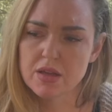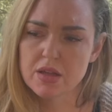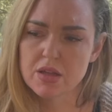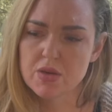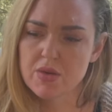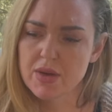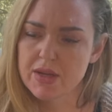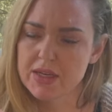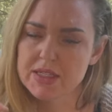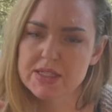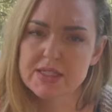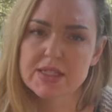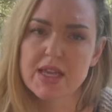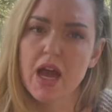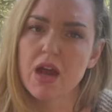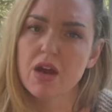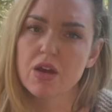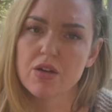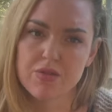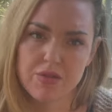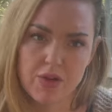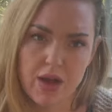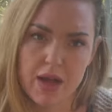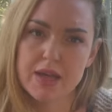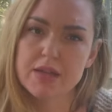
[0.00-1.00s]
You had a
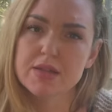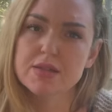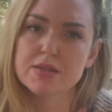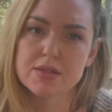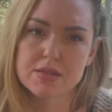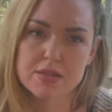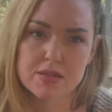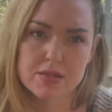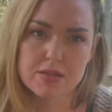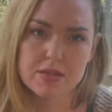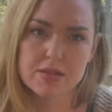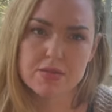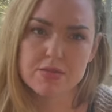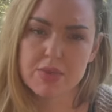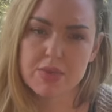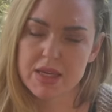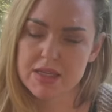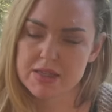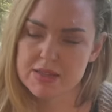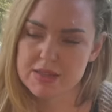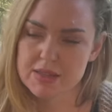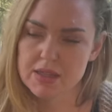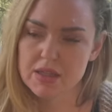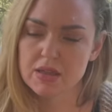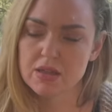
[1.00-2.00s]
sacrifice,
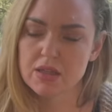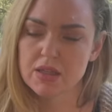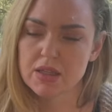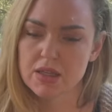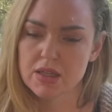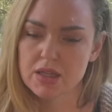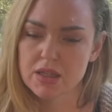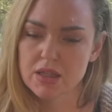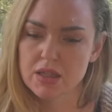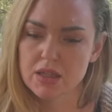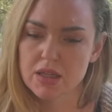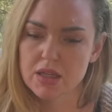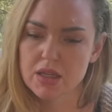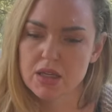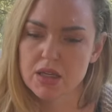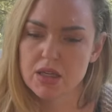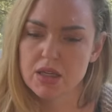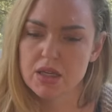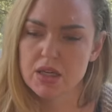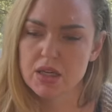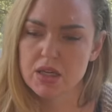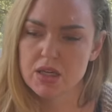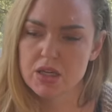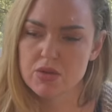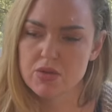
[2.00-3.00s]
basically,
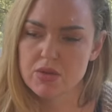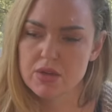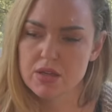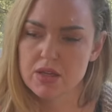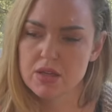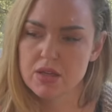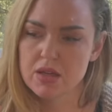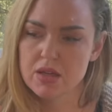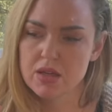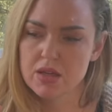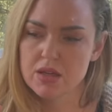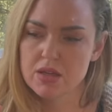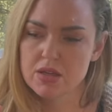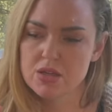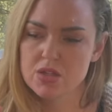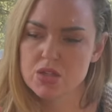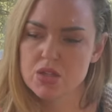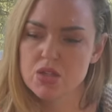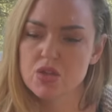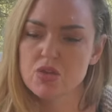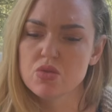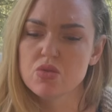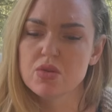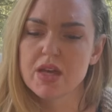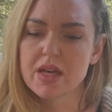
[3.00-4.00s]

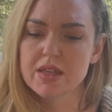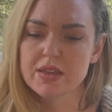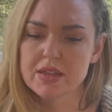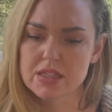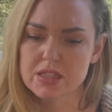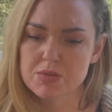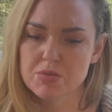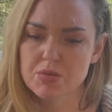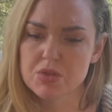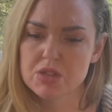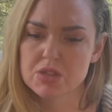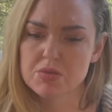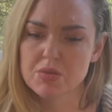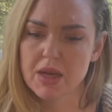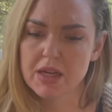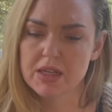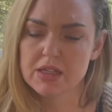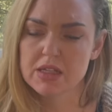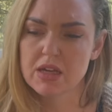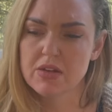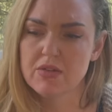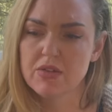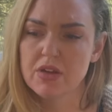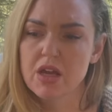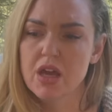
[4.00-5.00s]
to get this
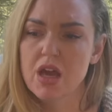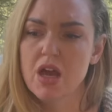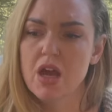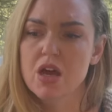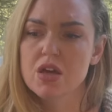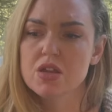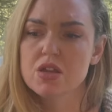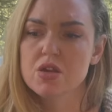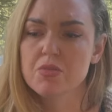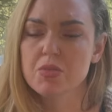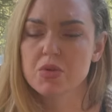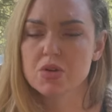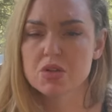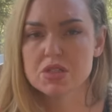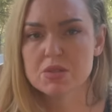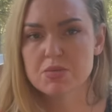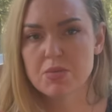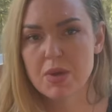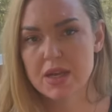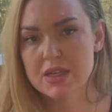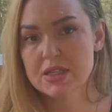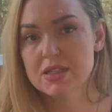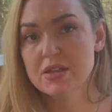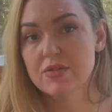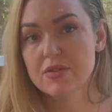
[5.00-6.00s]
perspective. The
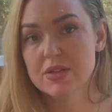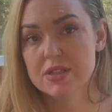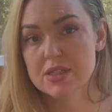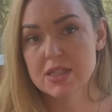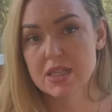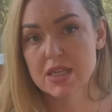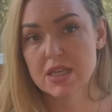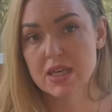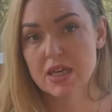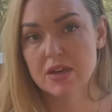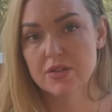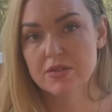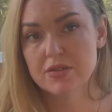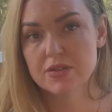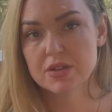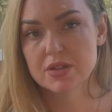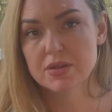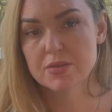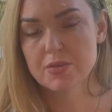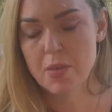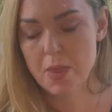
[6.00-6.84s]
perspective is the gift.